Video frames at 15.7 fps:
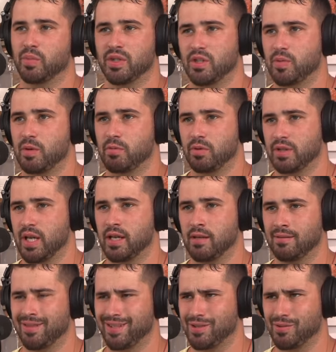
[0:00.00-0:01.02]
but these people are taking
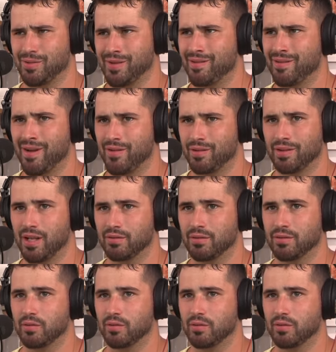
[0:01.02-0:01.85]
it like to another level.